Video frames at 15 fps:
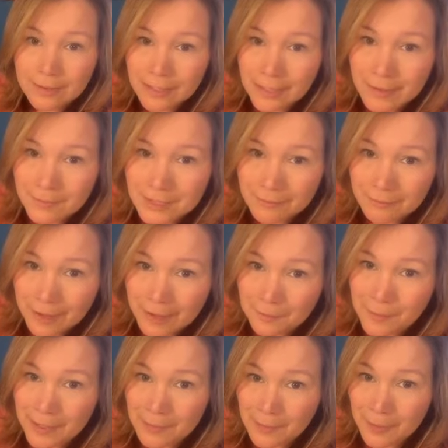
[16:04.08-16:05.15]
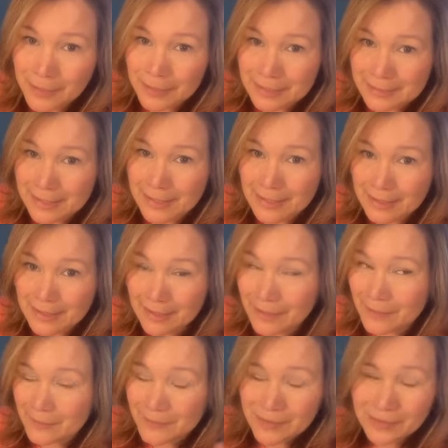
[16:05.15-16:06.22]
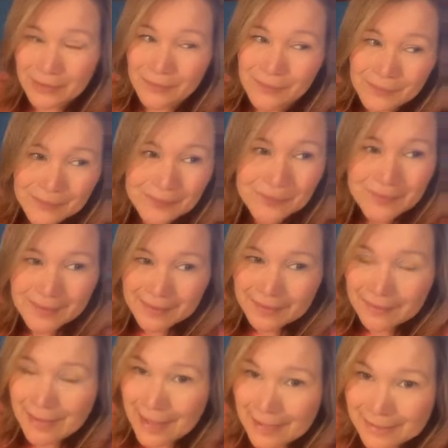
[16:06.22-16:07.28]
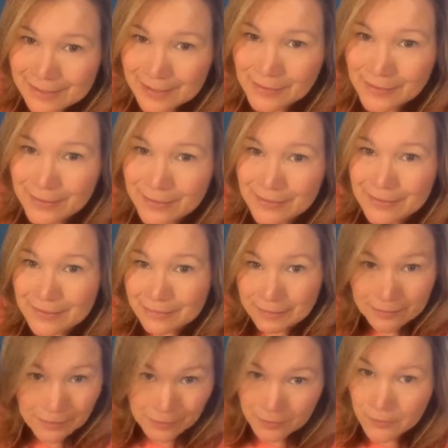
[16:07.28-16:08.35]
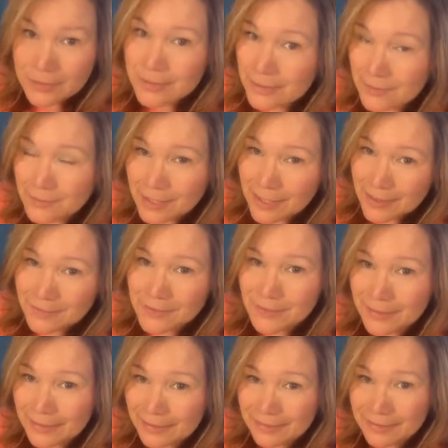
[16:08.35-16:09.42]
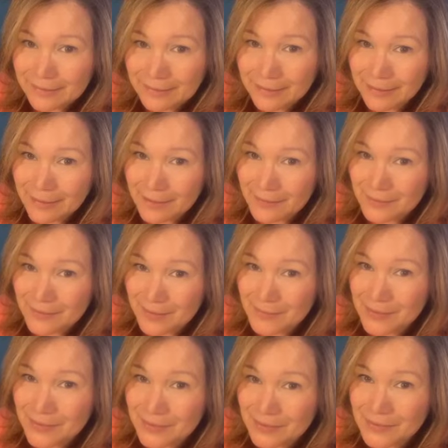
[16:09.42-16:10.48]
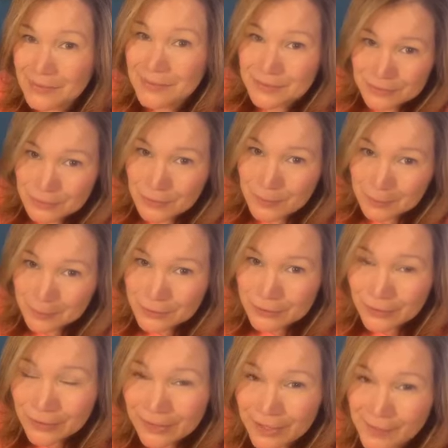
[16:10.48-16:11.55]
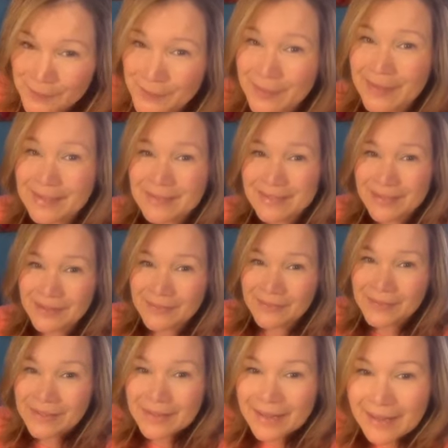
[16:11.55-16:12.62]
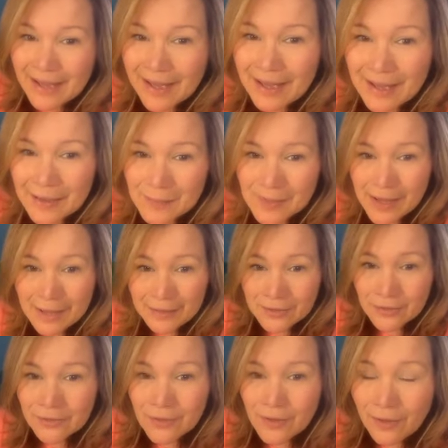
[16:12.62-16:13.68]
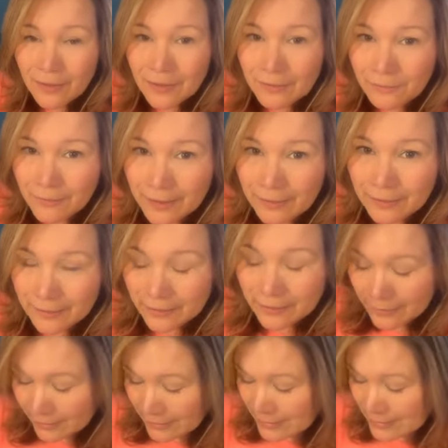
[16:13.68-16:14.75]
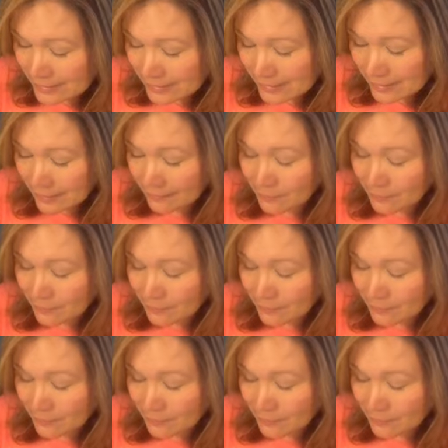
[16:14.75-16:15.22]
the times I've had paint parties that, you know, last summer, you know, there were some times when maybe 2 people showed up. And so I don't call it a failure, because